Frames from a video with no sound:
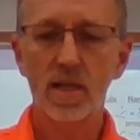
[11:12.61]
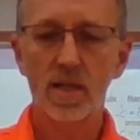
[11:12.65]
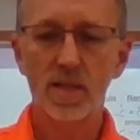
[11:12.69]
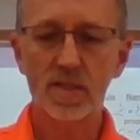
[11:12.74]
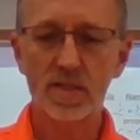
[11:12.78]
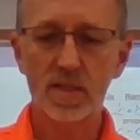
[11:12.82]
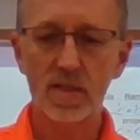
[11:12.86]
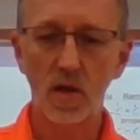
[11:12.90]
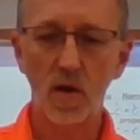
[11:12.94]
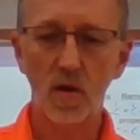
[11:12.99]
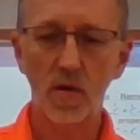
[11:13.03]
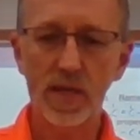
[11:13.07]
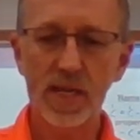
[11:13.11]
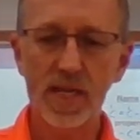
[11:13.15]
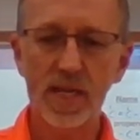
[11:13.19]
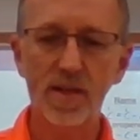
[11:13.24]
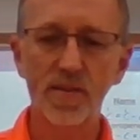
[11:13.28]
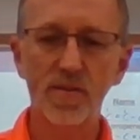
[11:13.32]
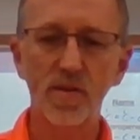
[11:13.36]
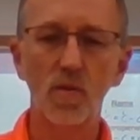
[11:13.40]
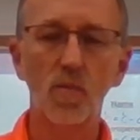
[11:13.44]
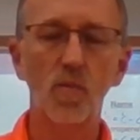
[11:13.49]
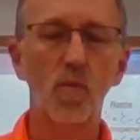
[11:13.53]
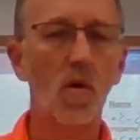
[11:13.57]
So
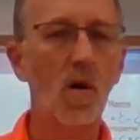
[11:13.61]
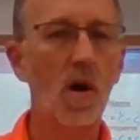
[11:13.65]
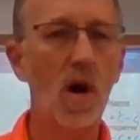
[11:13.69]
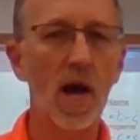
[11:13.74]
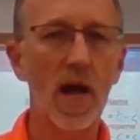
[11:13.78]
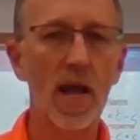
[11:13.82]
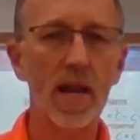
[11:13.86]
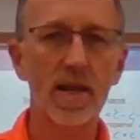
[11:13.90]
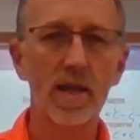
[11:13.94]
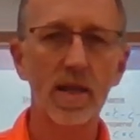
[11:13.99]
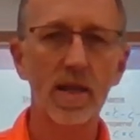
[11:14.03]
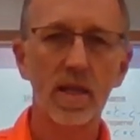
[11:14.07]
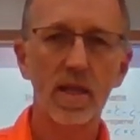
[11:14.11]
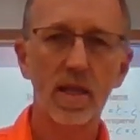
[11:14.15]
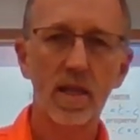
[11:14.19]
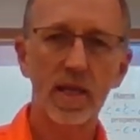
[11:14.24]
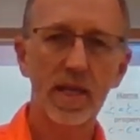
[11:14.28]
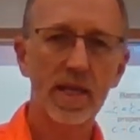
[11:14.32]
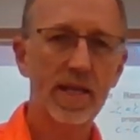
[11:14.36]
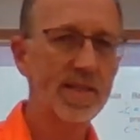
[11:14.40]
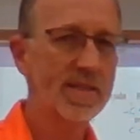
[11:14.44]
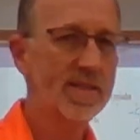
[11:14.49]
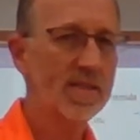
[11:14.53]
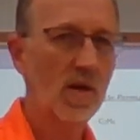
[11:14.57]
either one
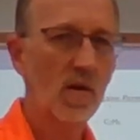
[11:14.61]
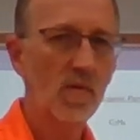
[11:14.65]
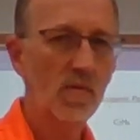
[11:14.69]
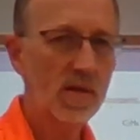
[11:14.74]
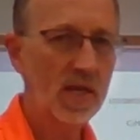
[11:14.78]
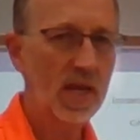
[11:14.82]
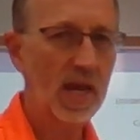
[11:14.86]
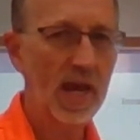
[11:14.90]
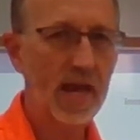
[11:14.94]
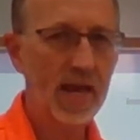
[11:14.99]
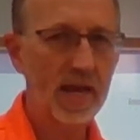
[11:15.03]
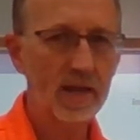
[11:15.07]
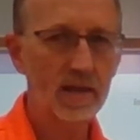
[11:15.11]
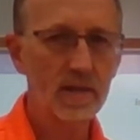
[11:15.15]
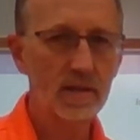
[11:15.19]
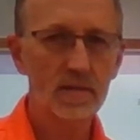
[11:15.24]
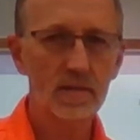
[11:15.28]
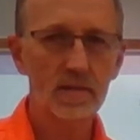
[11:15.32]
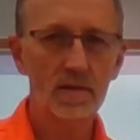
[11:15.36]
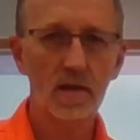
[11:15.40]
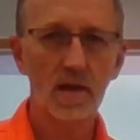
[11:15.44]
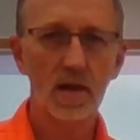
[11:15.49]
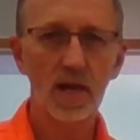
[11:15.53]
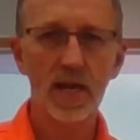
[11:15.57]
is okay.
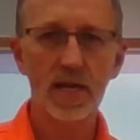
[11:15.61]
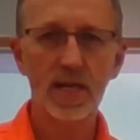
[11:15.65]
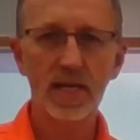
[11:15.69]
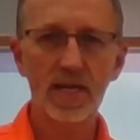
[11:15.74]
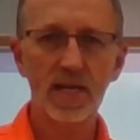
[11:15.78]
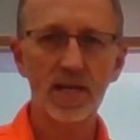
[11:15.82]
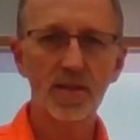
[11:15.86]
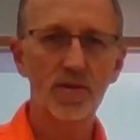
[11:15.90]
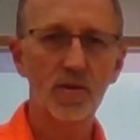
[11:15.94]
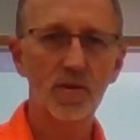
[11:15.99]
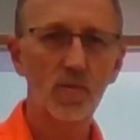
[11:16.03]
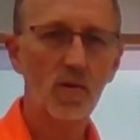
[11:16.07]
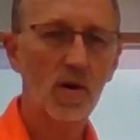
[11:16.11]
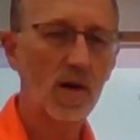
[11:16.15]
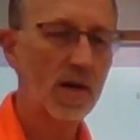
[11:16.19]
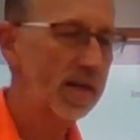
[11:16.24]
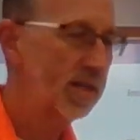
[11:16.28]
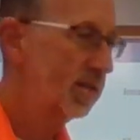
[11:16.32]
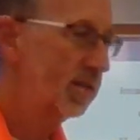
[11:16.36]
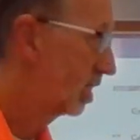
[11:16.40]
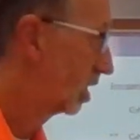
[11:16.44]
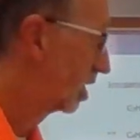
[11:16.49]
All right, either one is